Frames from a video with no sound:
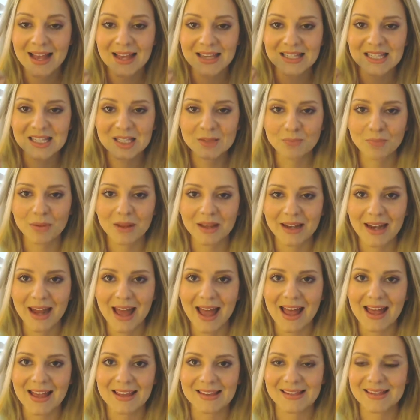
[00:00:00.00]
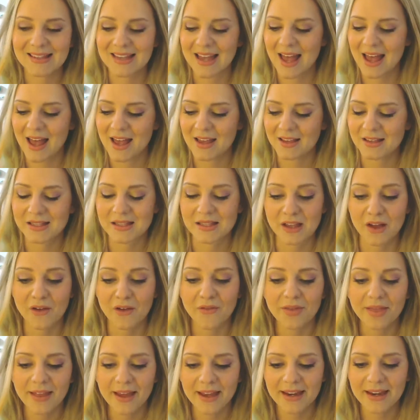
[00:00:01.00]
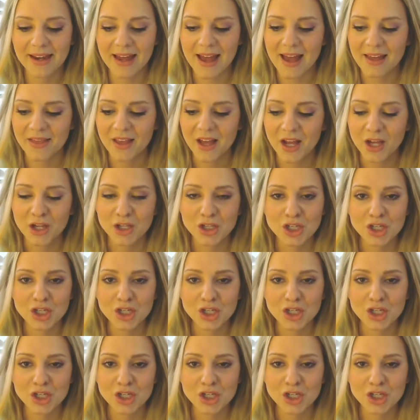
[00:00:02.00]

split ends and stuff like that.